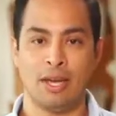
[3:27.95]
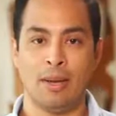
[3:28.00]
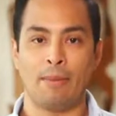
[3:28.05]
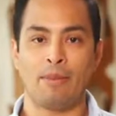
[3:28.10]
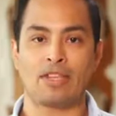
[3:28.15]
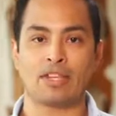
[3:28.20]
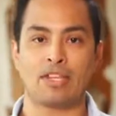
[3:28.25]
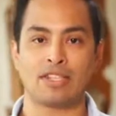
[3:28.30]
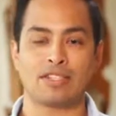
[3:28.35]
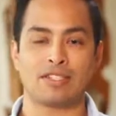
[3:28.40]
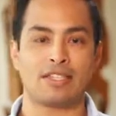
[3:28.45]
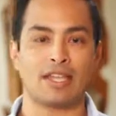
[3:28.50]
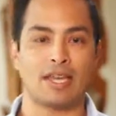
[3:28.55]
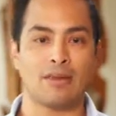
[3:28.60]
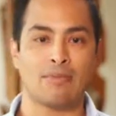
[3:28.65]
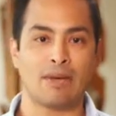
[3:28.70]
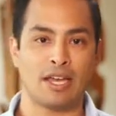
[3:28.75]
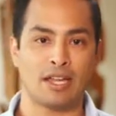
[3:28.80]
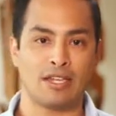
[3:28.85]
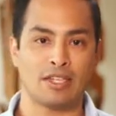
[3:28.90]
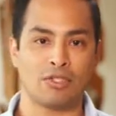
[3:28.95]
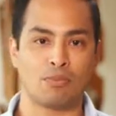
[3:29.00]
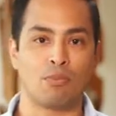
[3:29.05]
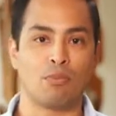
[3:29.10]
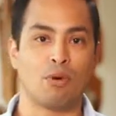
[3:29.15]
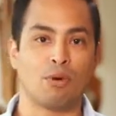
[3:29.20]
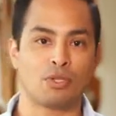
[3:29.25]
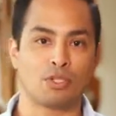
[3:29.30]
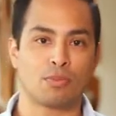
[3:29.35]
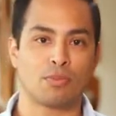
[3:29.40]
because they manage
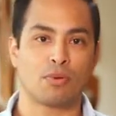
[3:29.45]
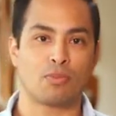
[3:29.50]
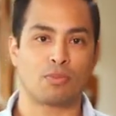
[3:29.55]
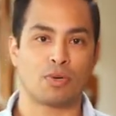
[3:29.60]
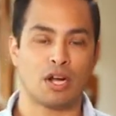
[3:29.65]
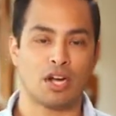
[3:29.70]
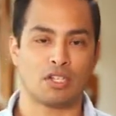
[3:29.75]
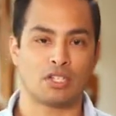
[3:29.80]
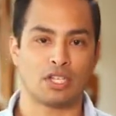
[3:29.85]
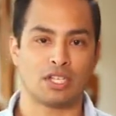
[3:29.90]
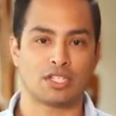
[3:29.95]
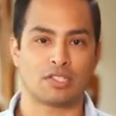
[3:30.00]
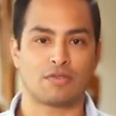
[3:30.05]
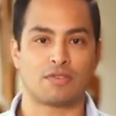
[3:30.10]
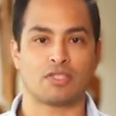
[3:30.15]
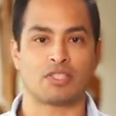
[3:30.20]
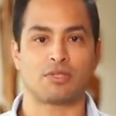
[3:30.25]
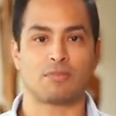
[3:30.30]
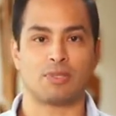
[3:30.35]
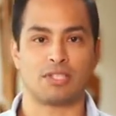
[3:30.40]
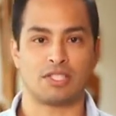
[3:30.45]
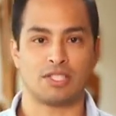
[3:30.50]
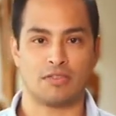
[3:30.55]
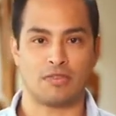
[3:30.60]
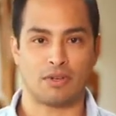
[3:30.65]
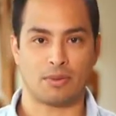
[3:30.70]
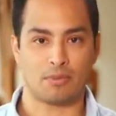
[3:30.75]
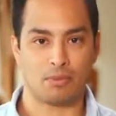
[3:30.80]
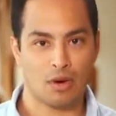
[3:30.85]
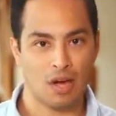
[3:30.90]
multiple projects for
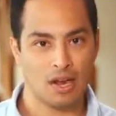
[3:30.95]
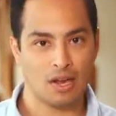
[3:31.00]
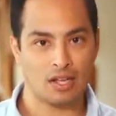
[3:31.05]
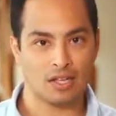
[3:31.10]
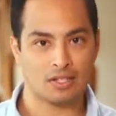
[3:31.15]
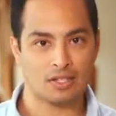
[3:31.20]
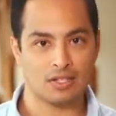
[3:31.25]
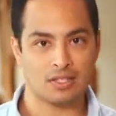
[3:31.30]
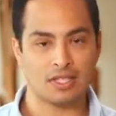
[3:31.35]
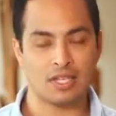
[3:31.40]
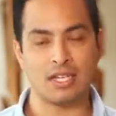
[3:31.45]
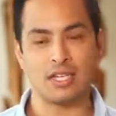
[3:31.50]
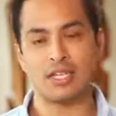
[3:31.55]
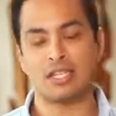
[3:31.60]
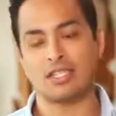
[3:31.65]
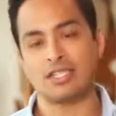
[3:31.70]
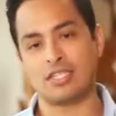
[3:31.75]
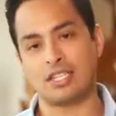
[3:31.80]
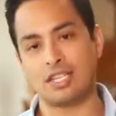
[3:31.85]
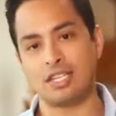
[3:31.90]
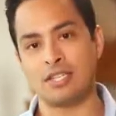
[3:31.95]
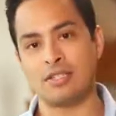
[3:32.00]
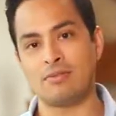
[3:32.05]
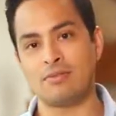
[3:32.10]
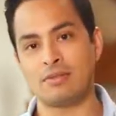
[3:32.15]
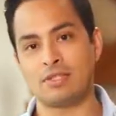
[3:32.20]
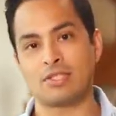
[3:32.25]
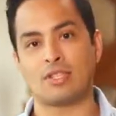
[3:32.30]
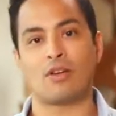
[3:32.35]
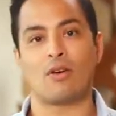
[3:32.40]
specific products,
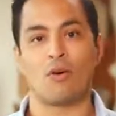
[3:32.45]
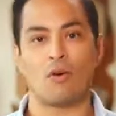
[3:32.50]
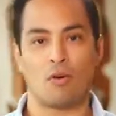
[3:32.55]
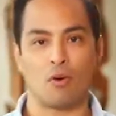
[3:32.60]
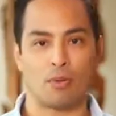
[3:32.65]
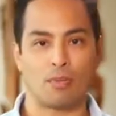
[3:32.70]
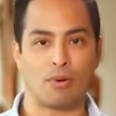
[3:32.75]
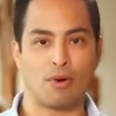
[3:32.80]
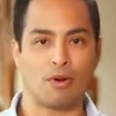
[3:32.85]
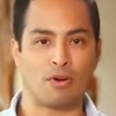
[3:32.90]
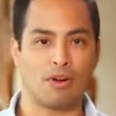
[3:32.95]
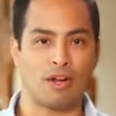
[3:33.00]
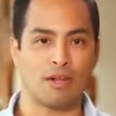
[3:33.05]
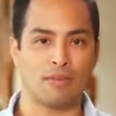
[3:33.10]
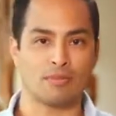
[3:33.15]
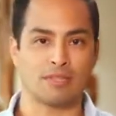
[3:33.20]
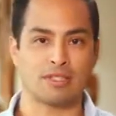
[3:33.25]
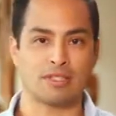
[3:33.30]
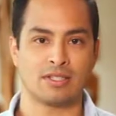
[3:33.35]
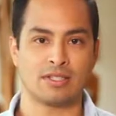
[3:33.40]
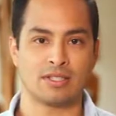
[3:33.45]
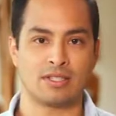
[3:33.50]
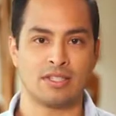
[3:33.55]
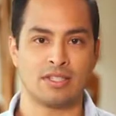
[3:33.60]
teams, or programs.